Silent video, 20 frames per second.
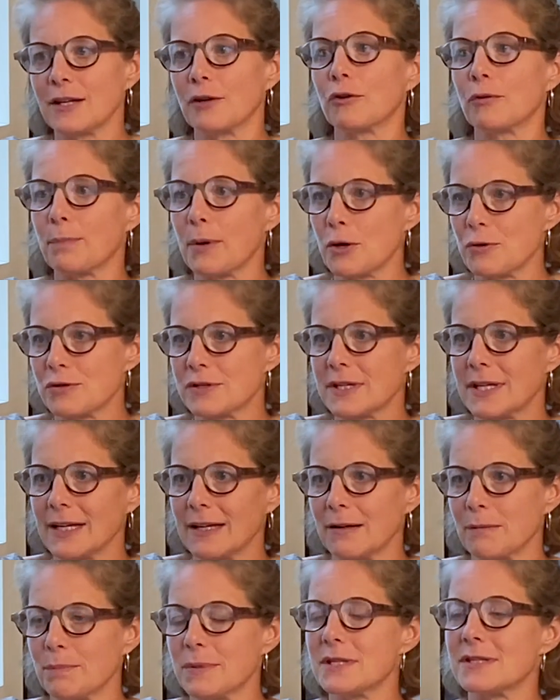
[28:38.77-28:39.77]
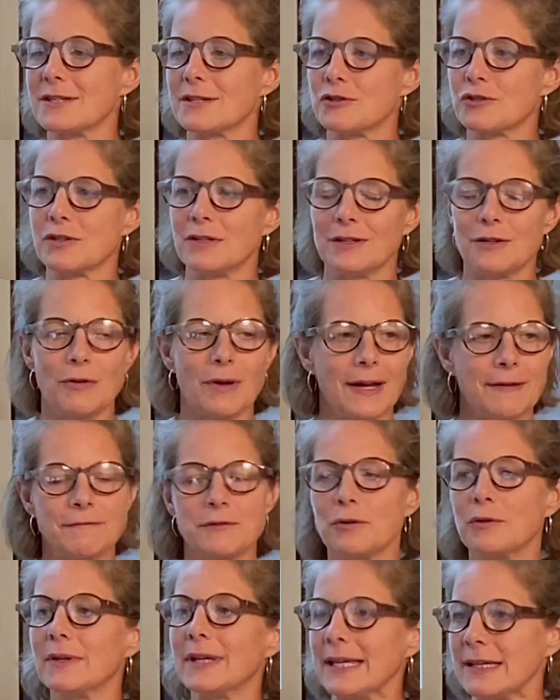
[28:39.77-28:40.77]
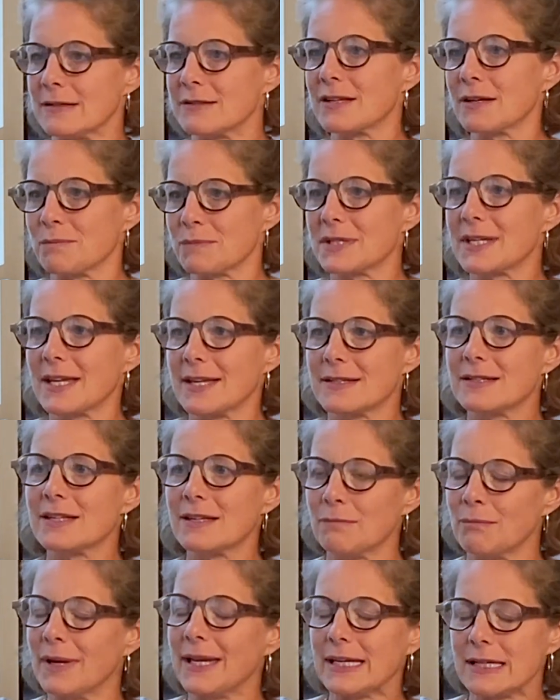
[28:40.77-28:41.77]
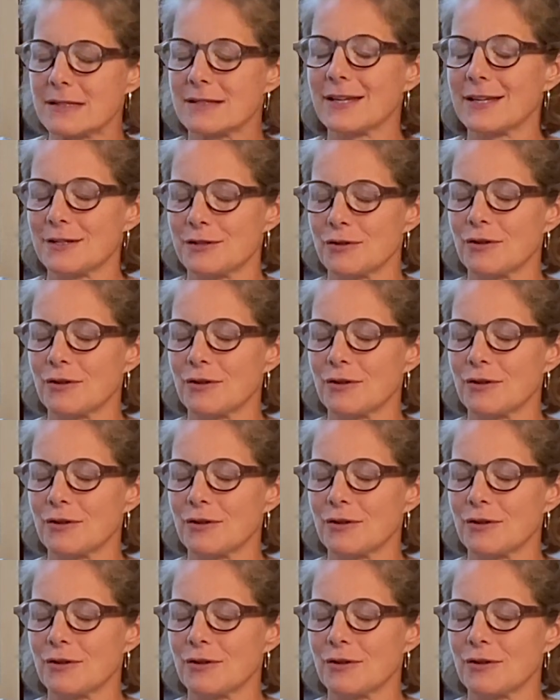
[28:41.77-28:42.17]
or posting a position, you have to. Yes. In some states, in but many states, you